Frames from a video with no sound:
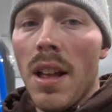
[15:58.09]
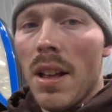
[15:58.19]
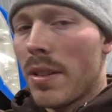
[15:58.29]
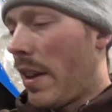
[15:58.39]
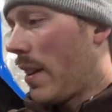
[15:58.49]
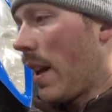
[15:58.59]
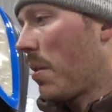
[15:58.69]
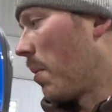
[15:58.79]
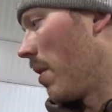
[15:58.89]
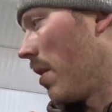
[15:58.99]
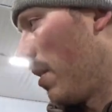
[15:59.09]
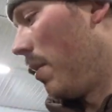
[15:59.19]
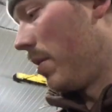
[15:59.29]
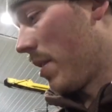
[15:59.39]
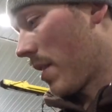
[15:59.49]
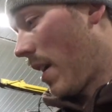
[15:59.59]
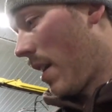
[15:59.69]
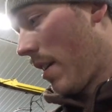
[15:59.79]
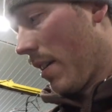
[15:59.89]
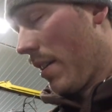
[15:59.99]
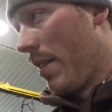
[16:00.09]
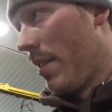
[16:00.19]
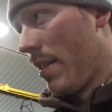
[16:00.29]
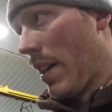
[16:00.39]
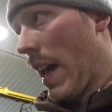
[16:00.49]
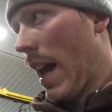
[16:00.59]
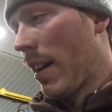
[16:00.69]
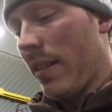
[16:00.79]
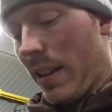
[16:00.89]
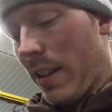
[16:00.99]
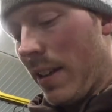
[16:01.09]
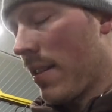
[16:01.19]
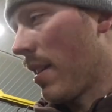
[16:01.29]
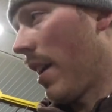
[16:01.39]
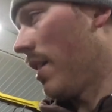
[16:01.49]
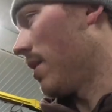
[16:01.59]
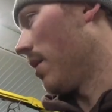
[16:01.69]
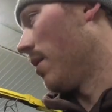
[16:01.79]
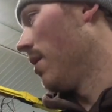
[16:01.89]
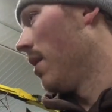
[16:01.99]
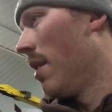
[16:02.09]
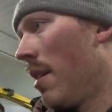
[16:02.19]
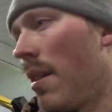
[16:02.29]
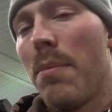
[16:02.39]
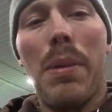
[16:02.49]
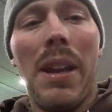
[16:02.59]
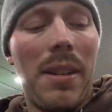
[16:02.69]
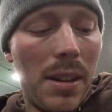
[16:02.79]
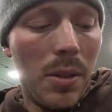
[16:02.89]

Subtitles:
So I think that's what we're gonna do, just kind of hand clean the insides and paint the